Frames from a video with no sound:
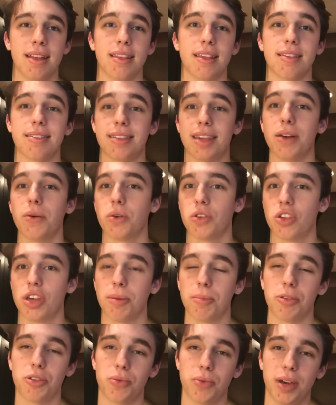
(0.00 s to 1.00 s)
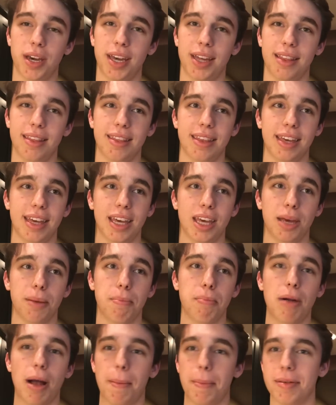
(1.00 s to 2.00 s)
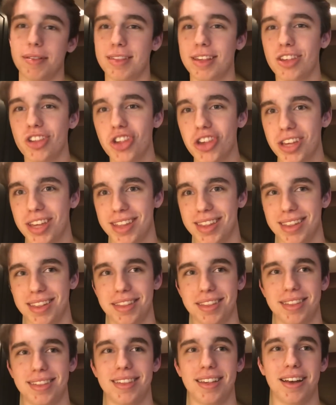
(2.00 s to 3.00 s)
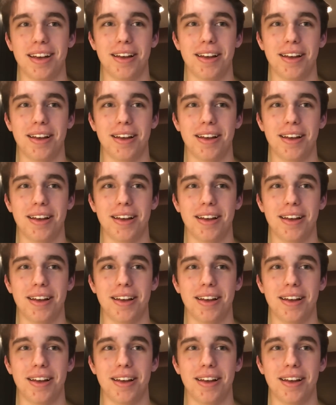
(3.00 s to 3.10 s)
distinguishing between the prepositions.